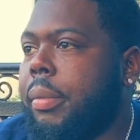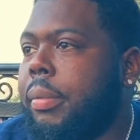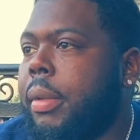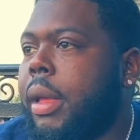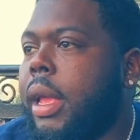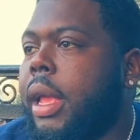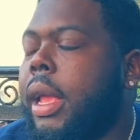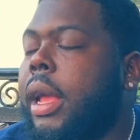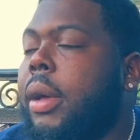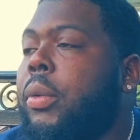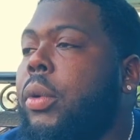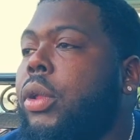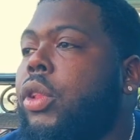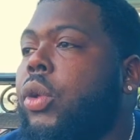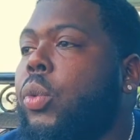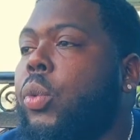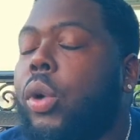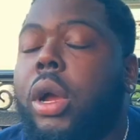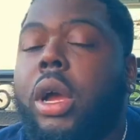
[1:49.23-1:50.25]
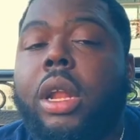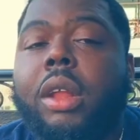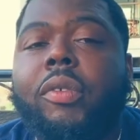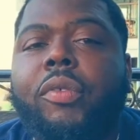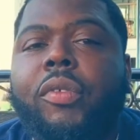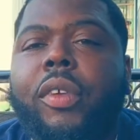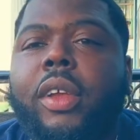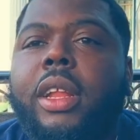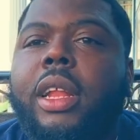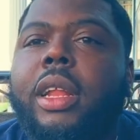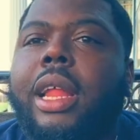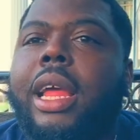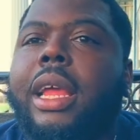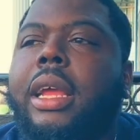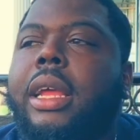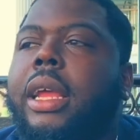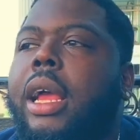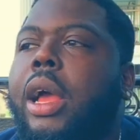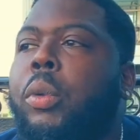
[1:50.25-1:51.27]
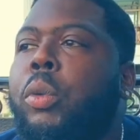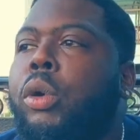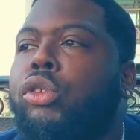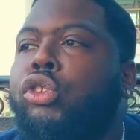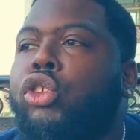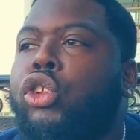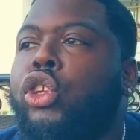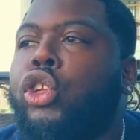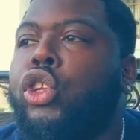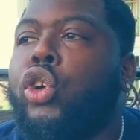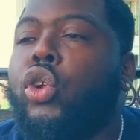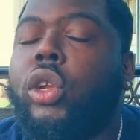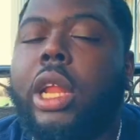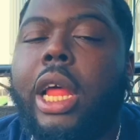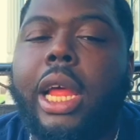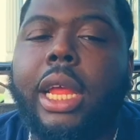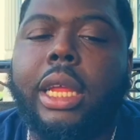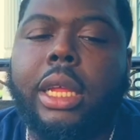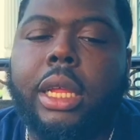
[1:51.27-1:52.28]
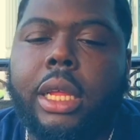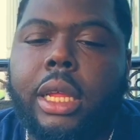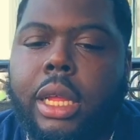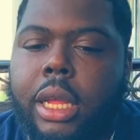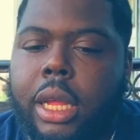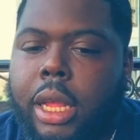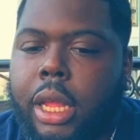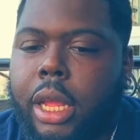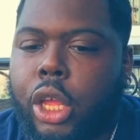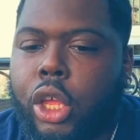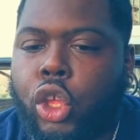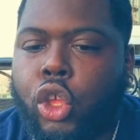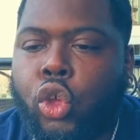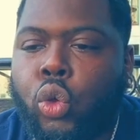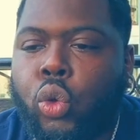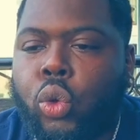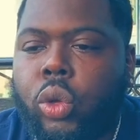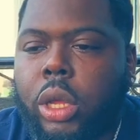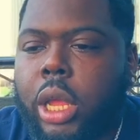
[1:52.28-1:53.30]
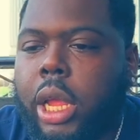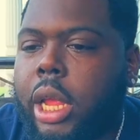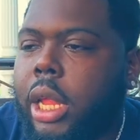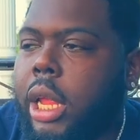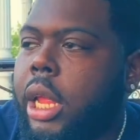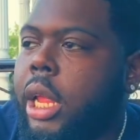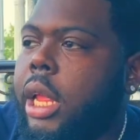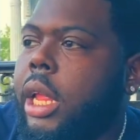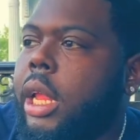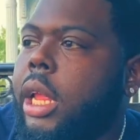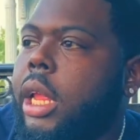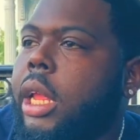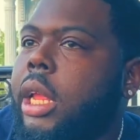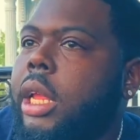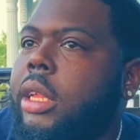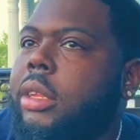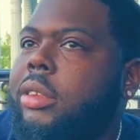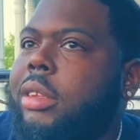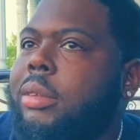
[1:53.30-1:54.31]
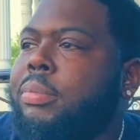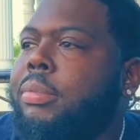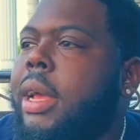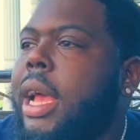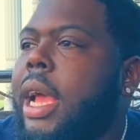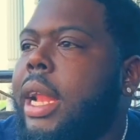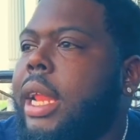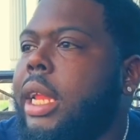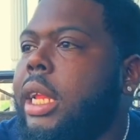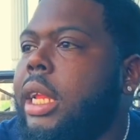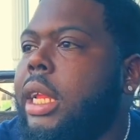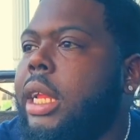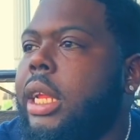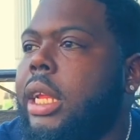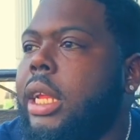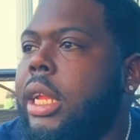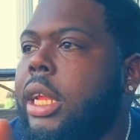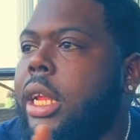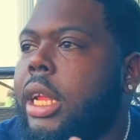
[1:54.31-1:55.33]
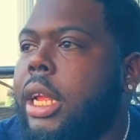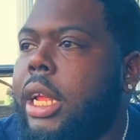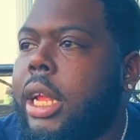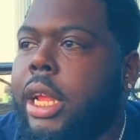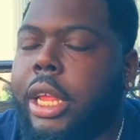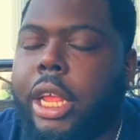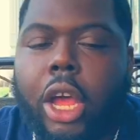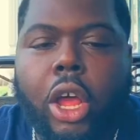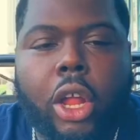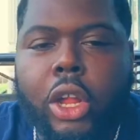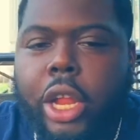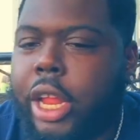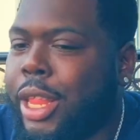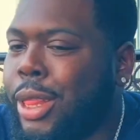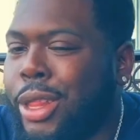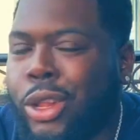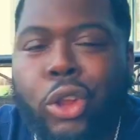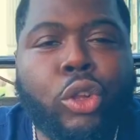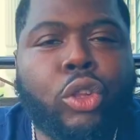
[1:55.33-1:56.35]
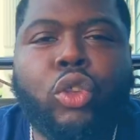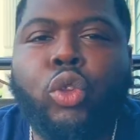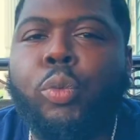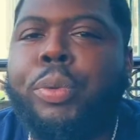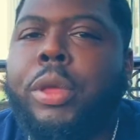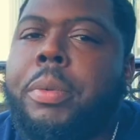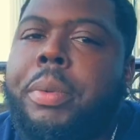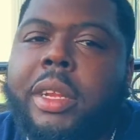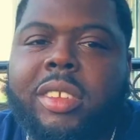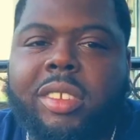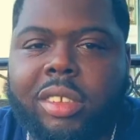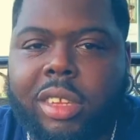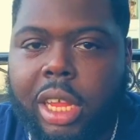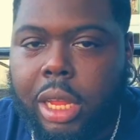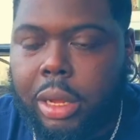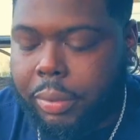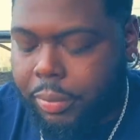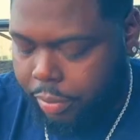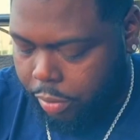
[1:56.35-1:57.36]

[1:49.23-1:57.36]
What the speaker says: Man, I want the world to feel it. Like I want you to know that you and somebody, y'all, it's no two people the same.